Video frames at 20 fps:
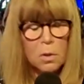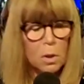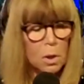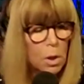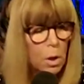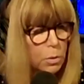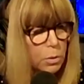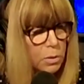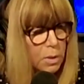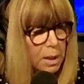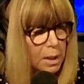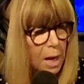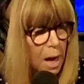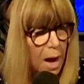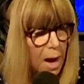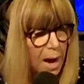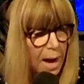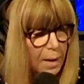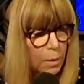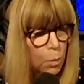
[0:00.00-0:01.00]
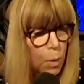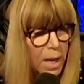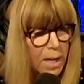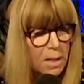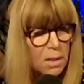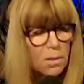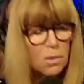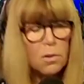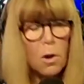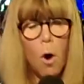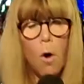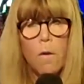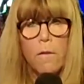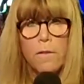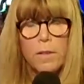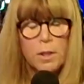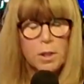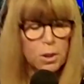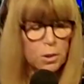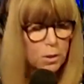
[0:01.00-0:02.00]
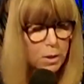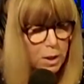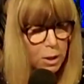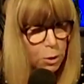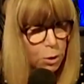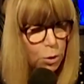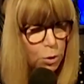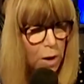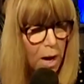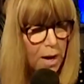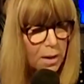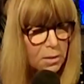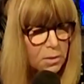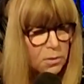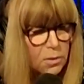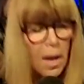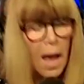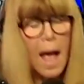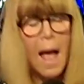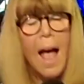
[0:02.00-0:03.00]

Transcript: closing highways, overturning trucks,